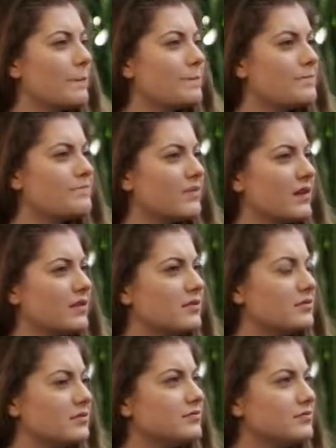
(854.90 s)

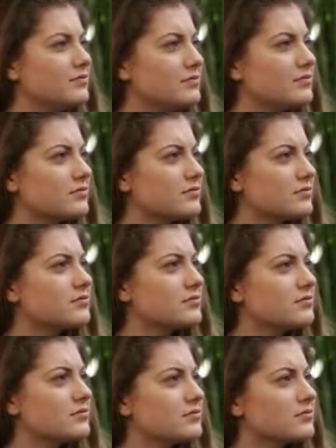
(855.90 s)

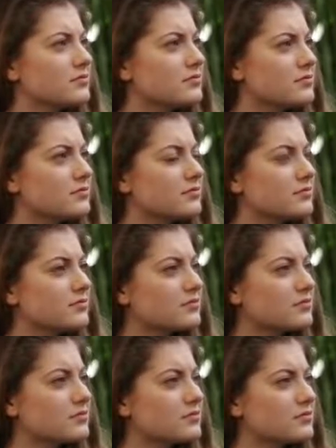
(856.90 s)

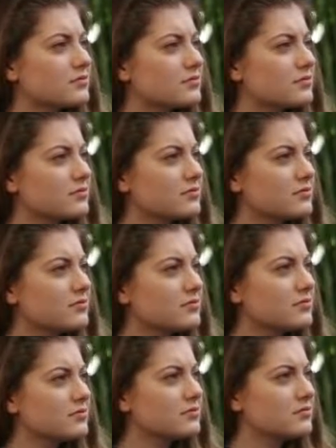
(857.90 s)

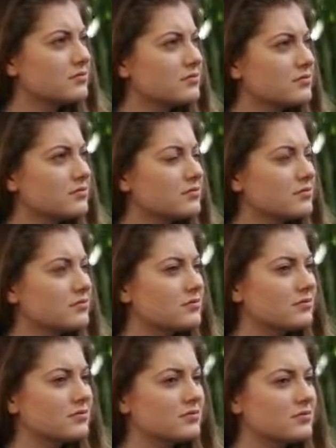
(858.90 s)

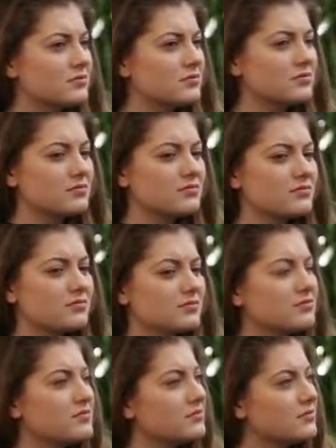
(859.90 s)

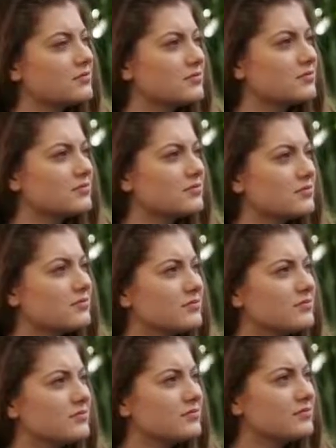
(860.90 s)

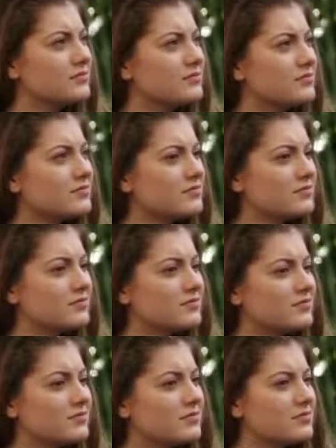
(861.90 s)
The person shown says nothing.